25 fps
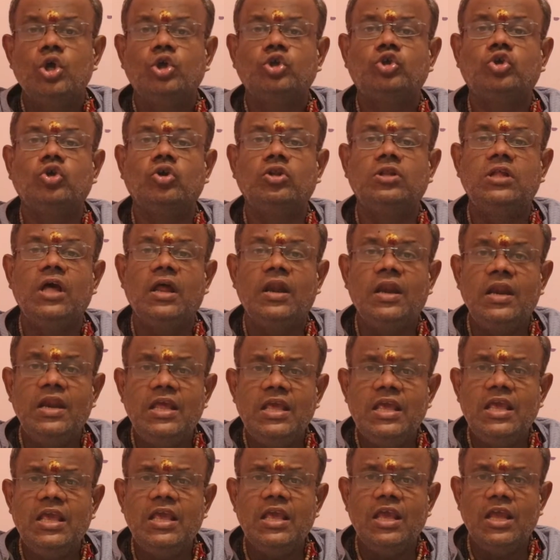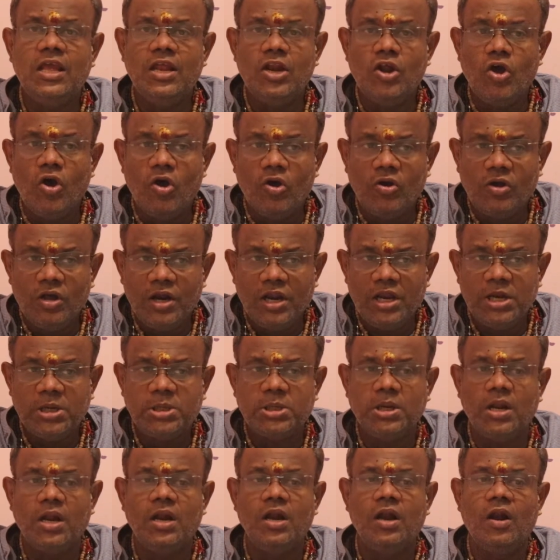So the
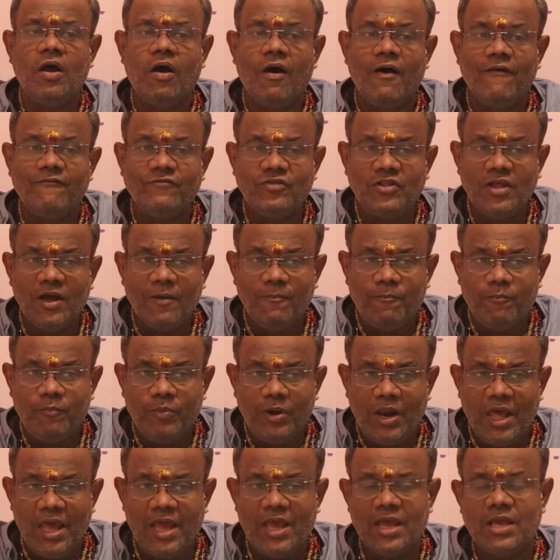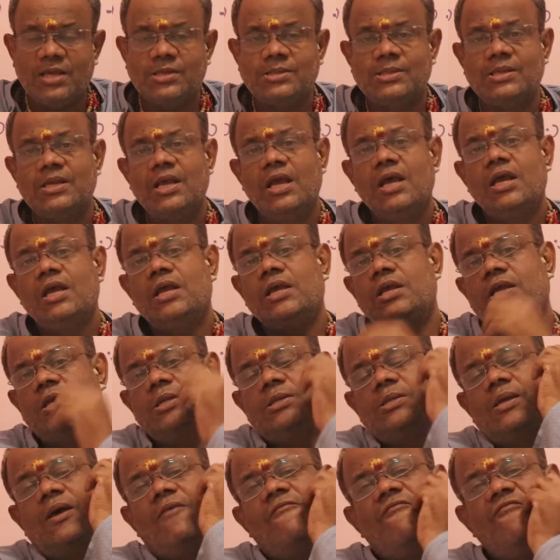re-inauguration of the place
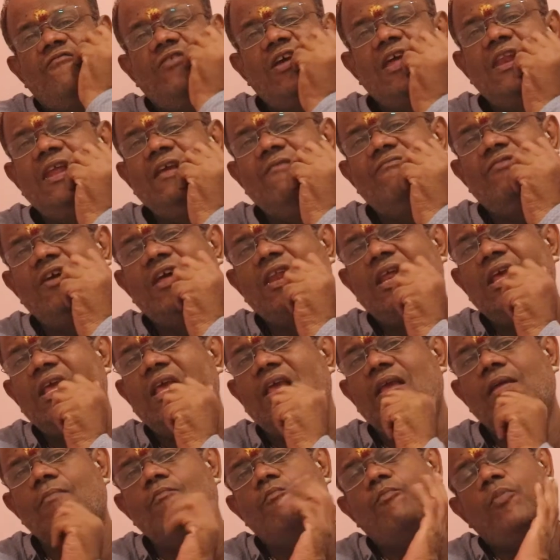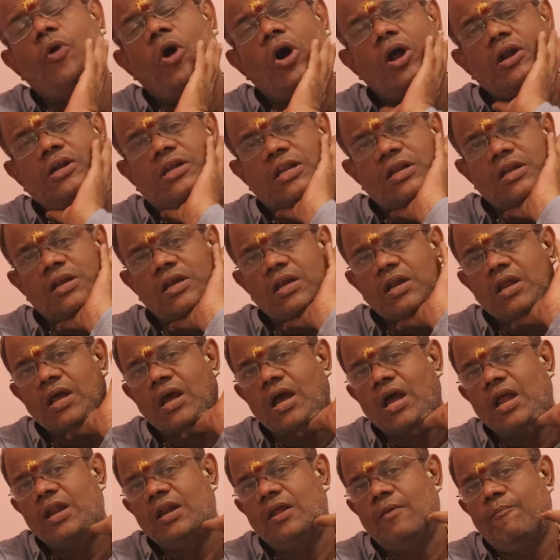is a very, very important
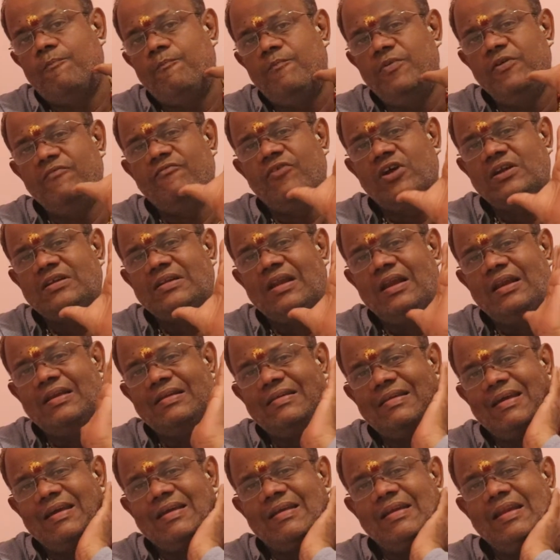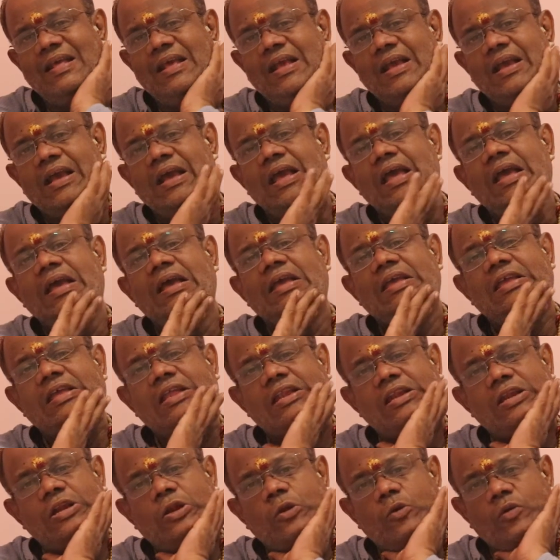and a pivotal technique
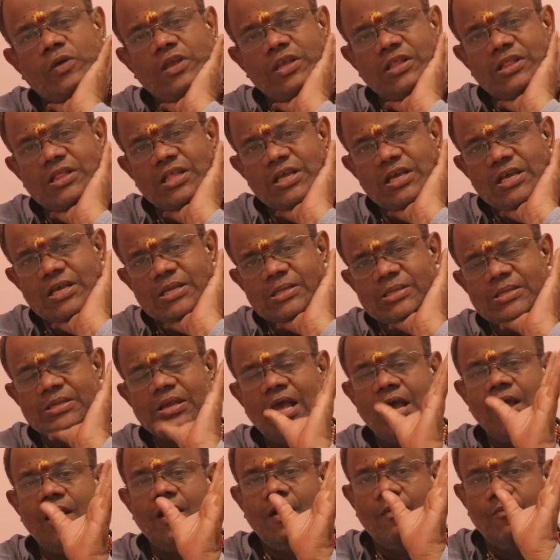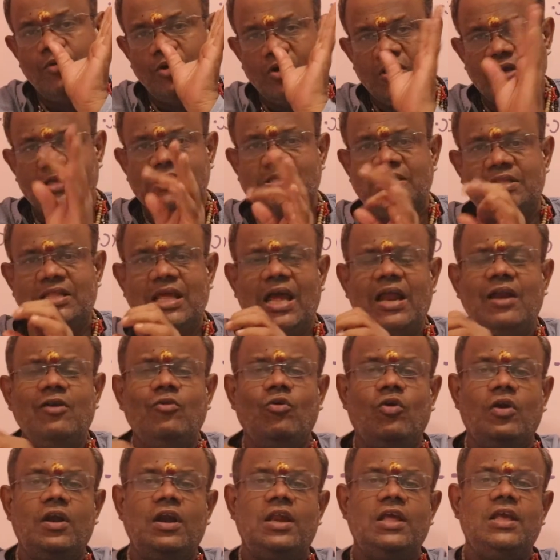in doing this, because
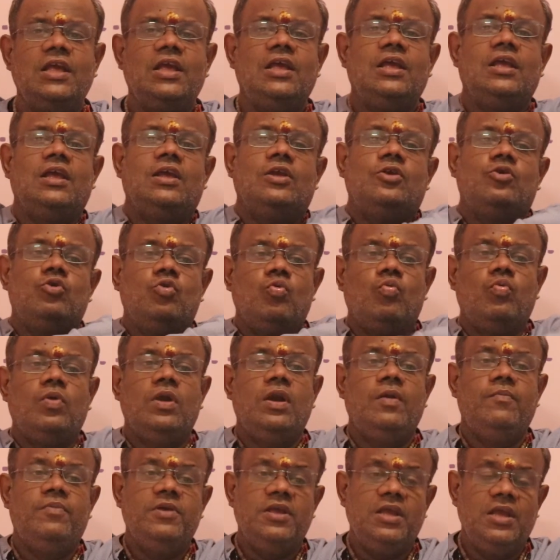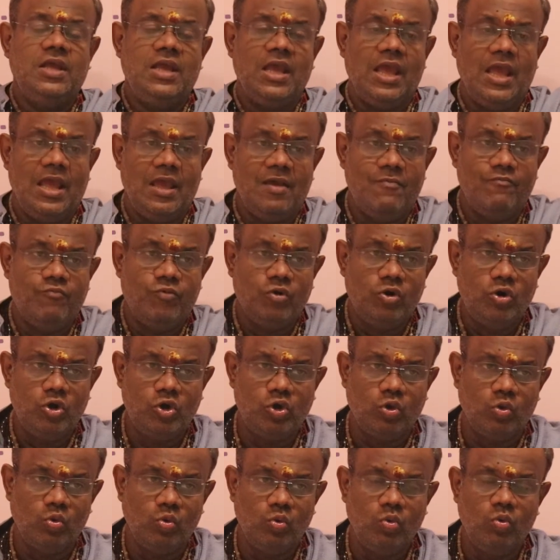then only you will be
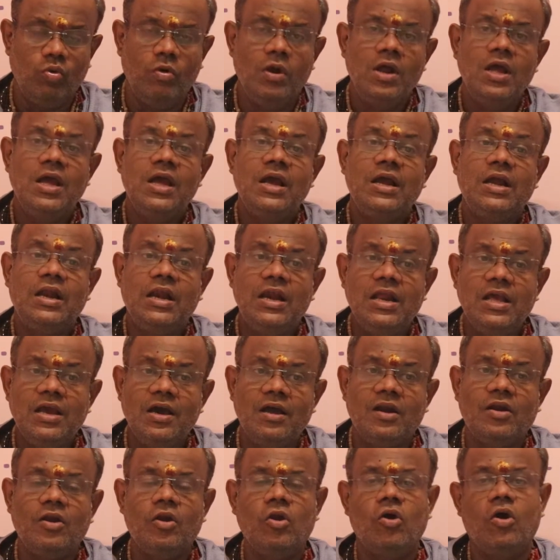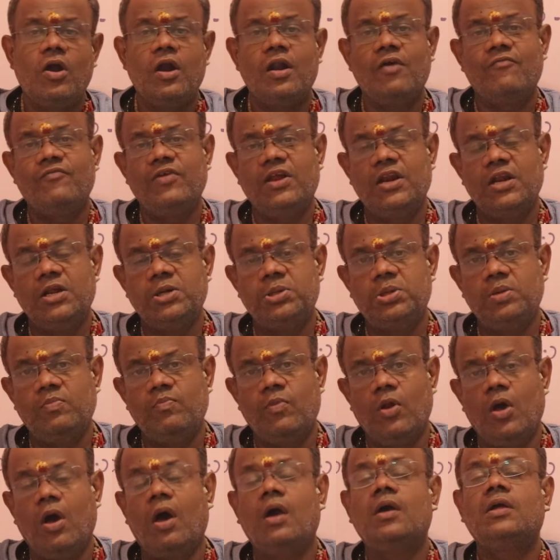able to clear a lot of energy
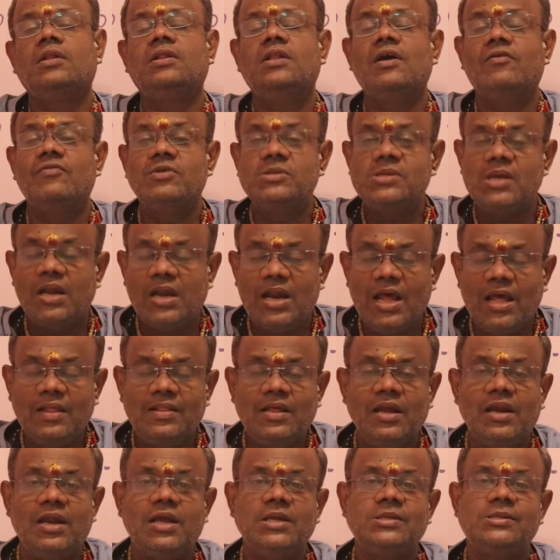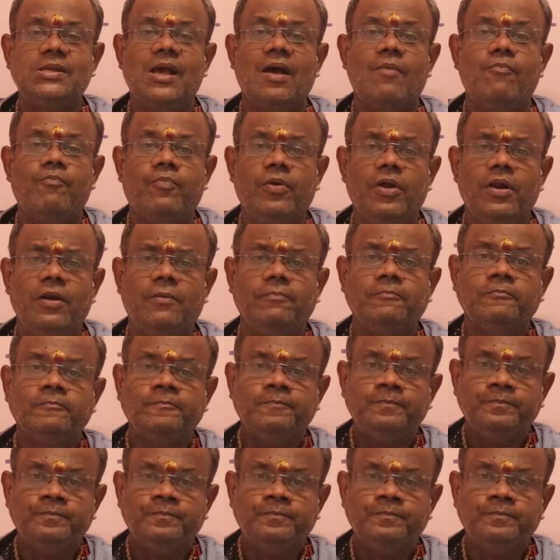block. There was another example.